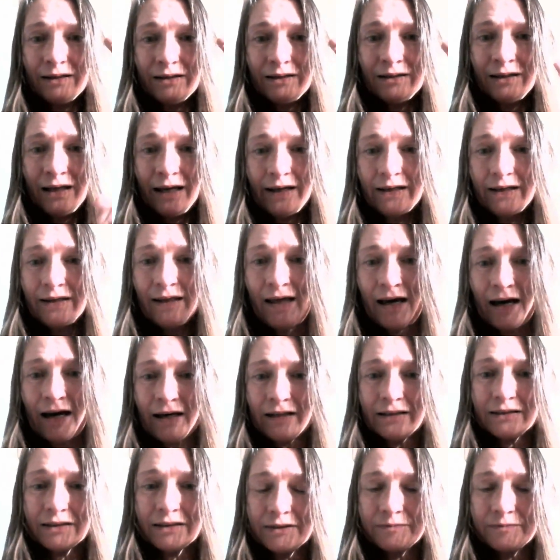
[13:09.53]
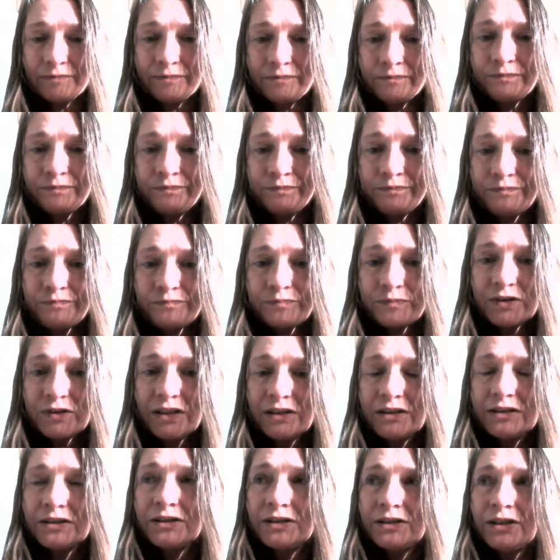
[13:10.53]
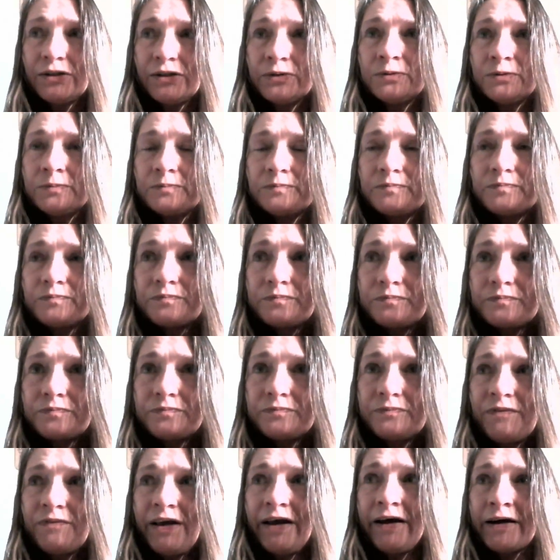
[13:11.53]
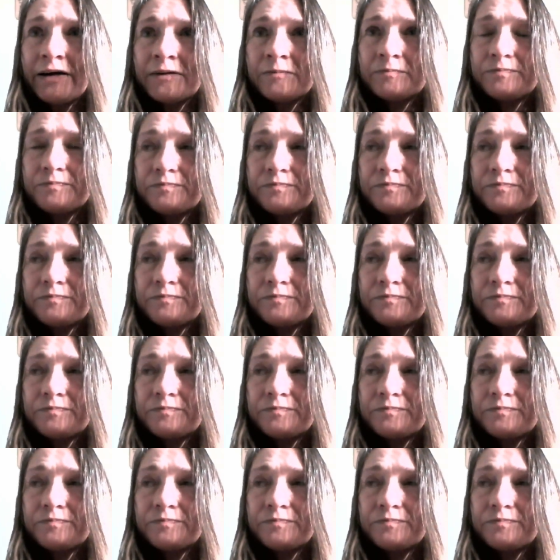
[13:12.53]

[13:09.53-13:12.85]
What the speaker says: like that. So yeah,